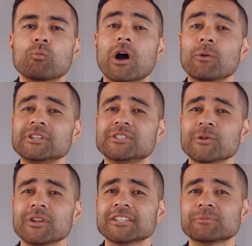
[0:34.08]
While we
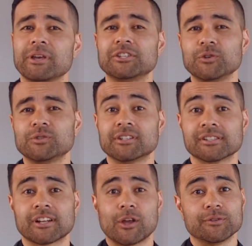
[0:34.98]
don't expect you to
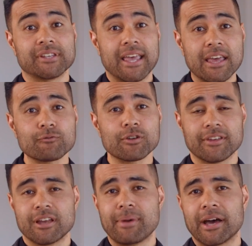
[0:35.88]
disclose
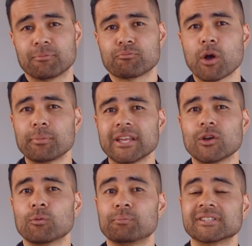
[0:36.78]
everything about a property
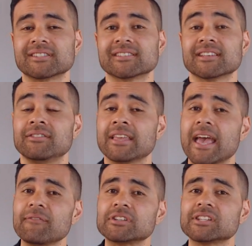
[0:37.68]
or business in the
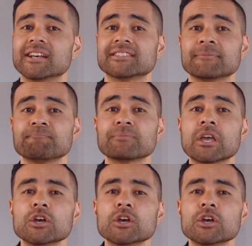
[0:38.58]
advertising,